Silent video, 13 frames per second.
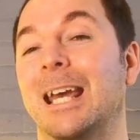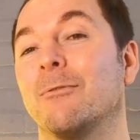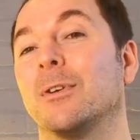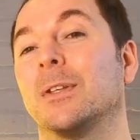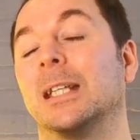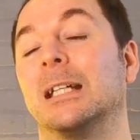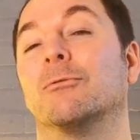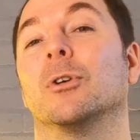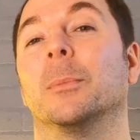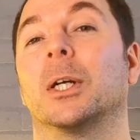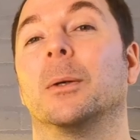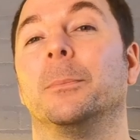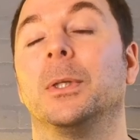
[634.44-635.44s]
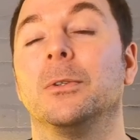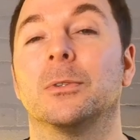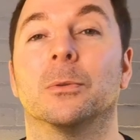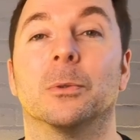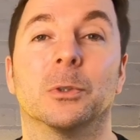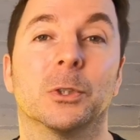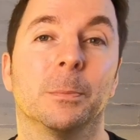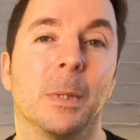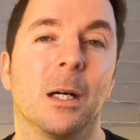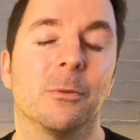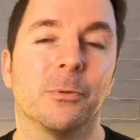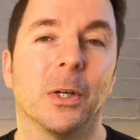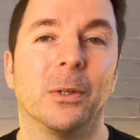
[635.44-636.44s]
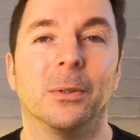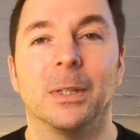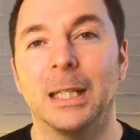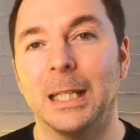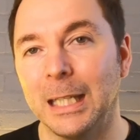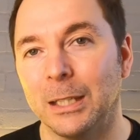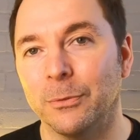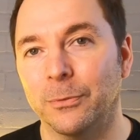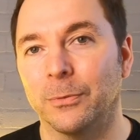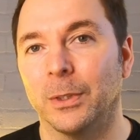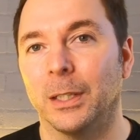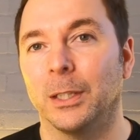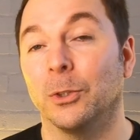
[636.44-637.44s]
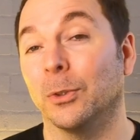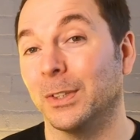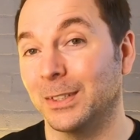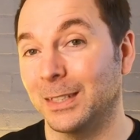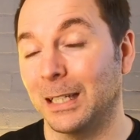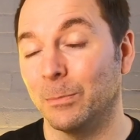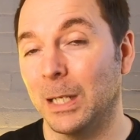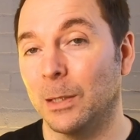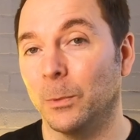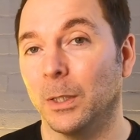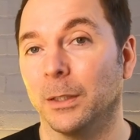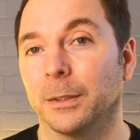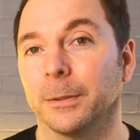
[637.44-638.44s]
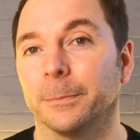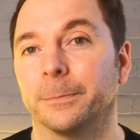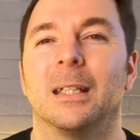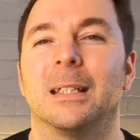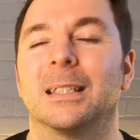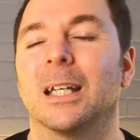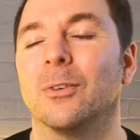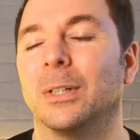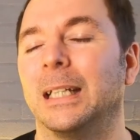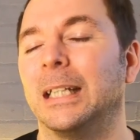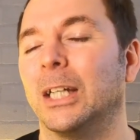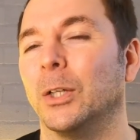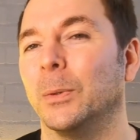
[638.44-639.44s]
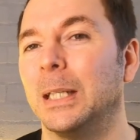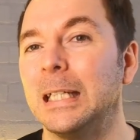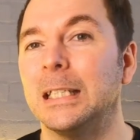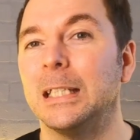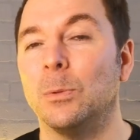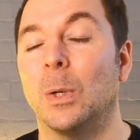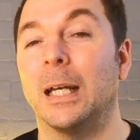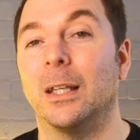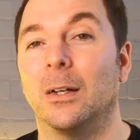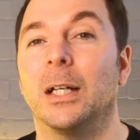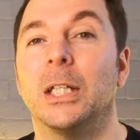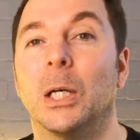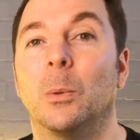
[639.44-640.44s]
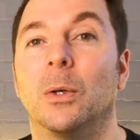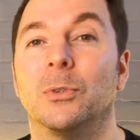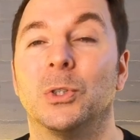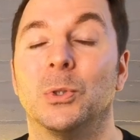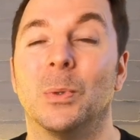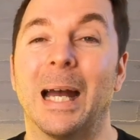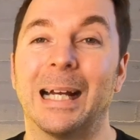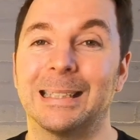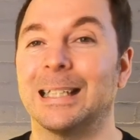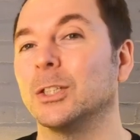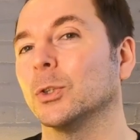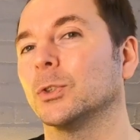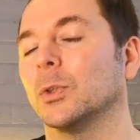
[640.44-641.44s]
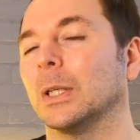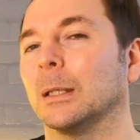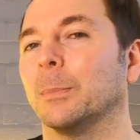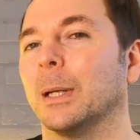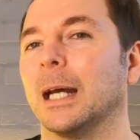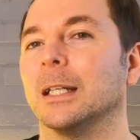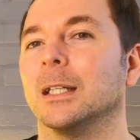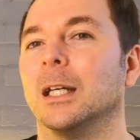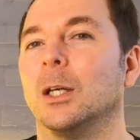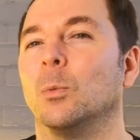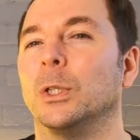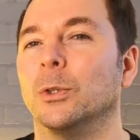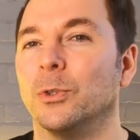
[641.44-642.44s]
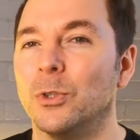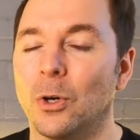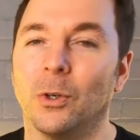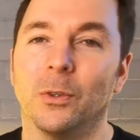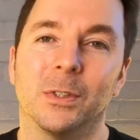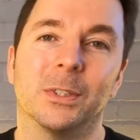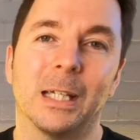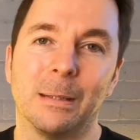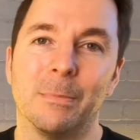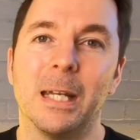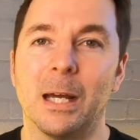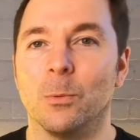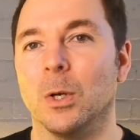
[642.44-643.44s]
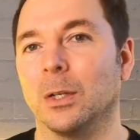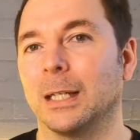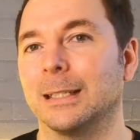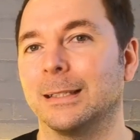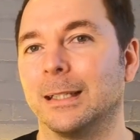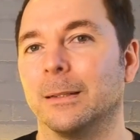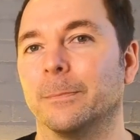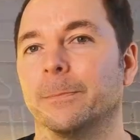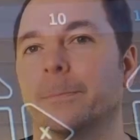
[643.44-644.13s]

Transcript: everything from a computer or smartphone if you're on the same network. There's currently no easy way that I know of to access your Sonic Pad when you're not on the same network as it.